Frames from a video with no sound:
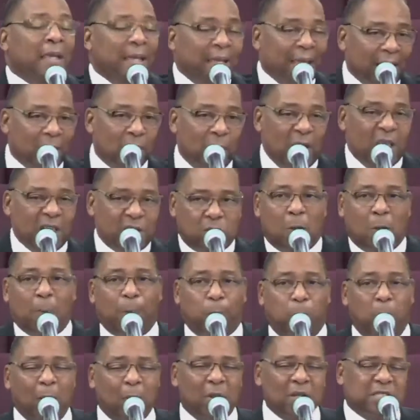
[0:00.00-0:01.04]
We,
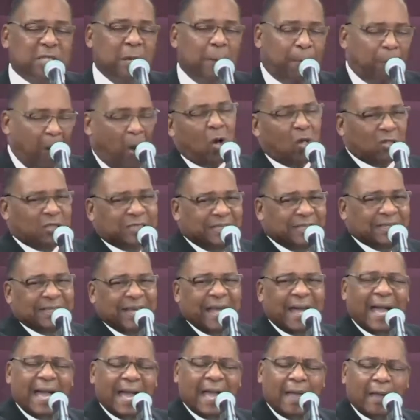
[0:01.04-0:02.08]
we were supposed to
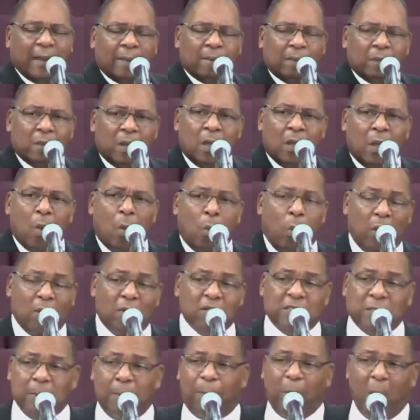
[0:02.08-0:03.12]
die. We were
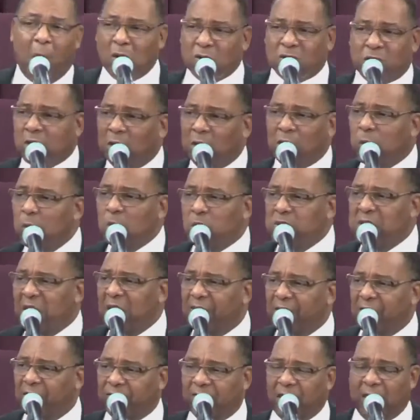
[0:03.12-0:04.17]
supposed to lose
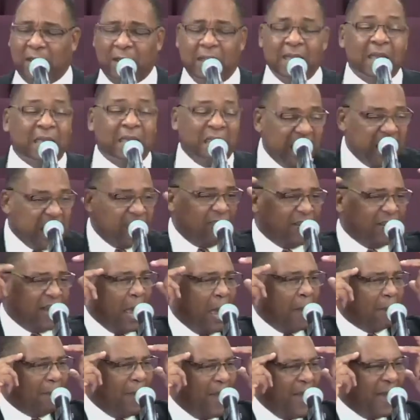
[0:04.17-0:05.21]
everything, even
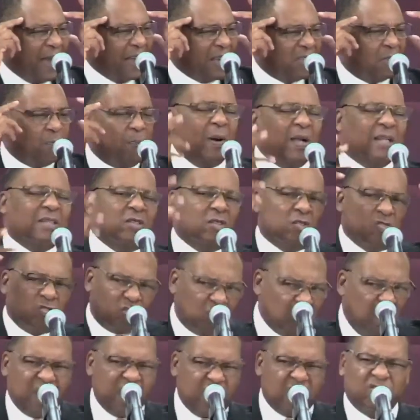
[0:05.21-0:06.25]
our minds. But
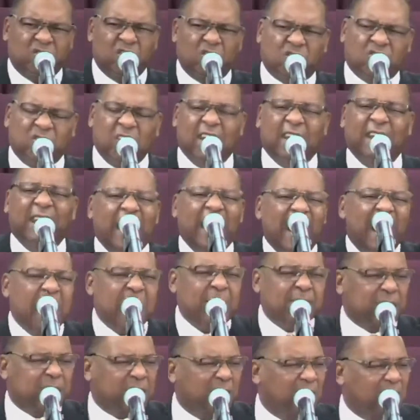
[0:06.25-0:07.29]
Jesus said,
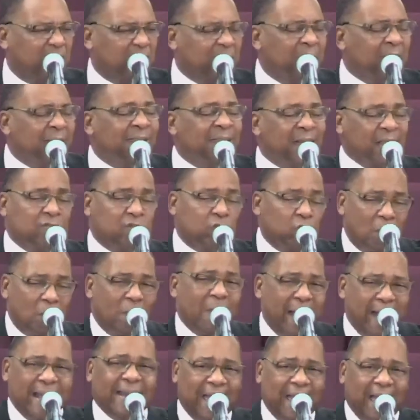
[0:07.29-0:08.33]
I'm come that you
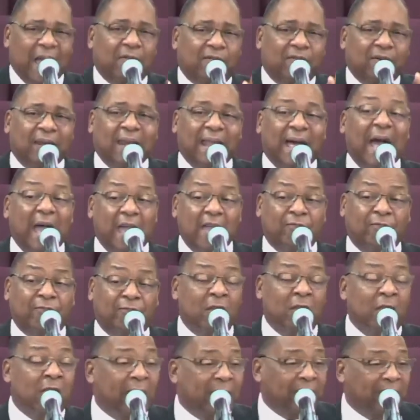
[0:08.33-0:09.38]
might have life
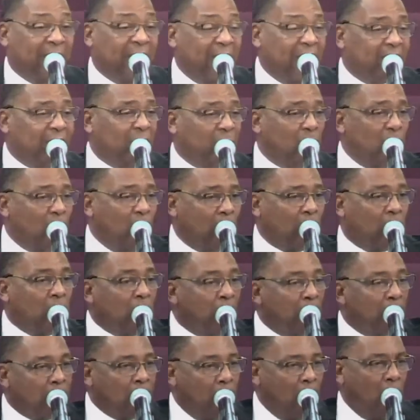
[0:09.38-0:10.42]
and have it what?
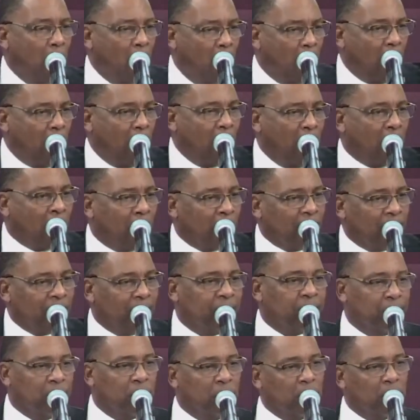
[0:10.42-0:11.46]
More
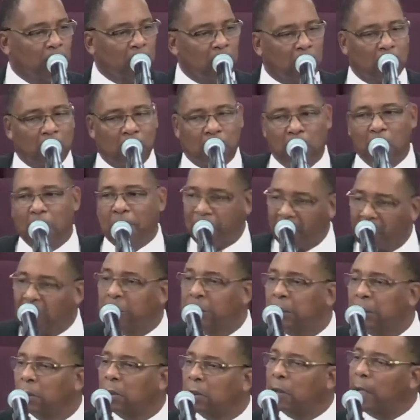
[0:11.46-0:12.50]

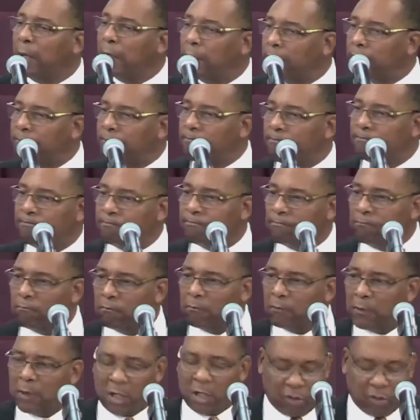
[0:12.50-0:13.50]
abundantly. It's